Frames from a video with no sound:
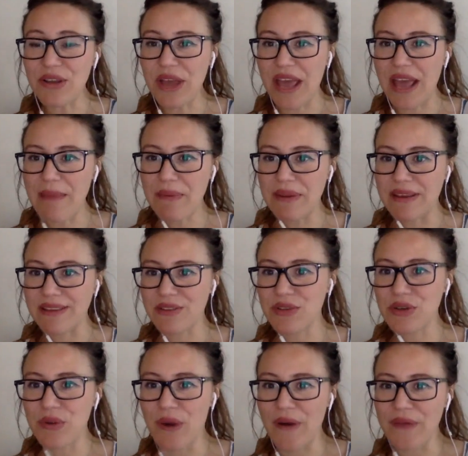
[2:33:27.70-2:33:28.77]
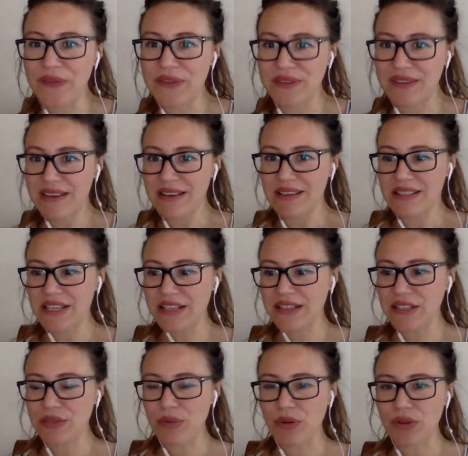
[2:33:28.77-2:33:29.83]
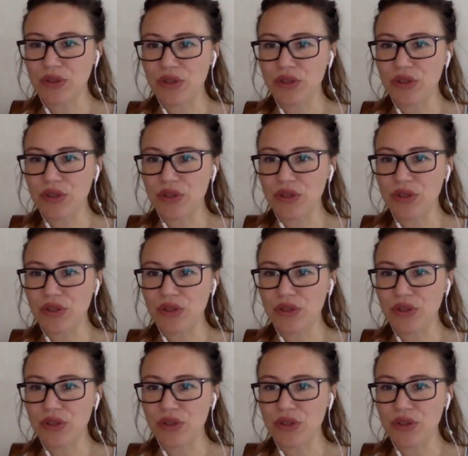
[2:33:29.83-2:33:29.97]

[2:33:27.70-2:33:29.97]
are you happy? Do you want? Tell us what